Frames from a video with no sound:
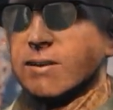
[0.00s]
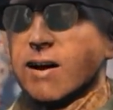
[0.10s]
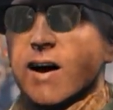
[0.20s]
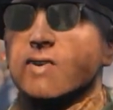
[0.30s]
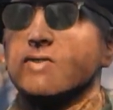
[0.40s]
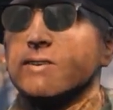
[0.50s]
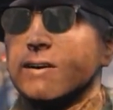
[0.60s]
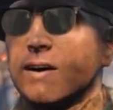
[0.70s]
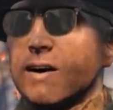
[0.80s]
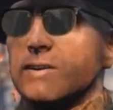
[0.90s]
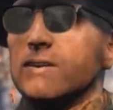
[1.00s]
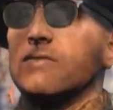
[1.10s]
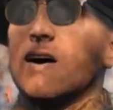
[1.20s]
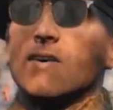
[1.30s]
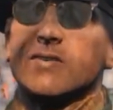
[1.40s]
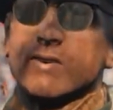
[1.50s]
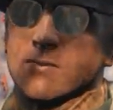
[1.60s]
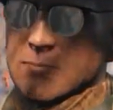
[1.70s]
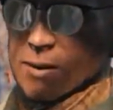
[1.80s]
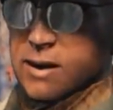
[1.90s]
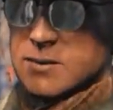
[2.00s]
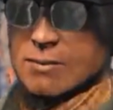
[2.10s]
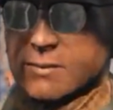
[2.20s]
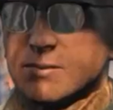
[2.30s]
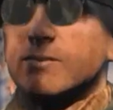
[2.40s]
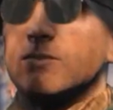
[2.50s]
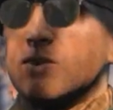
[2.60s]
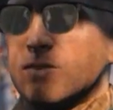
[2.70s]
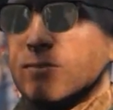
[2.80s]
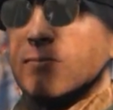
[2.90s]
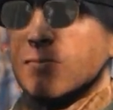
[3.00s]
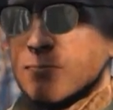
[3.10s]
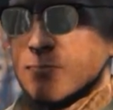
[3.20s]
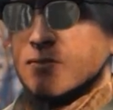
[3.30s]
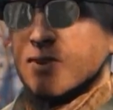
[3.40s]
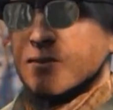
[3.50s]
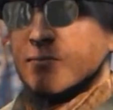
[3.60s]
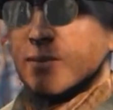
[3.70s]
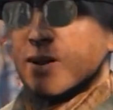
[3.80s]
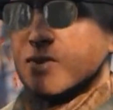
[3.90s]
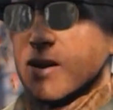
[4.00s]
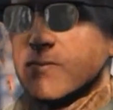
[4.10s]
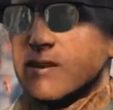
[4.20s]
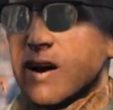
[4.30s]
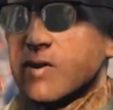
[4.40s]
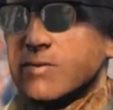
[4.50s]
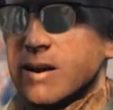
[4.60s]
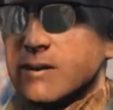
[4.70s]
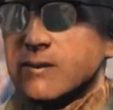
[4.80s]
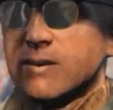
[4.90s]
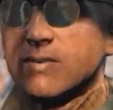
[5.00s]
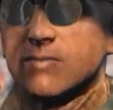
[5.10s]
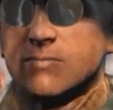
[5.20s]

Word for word: He or she has information on the base, so let's pump him for information before we dive in.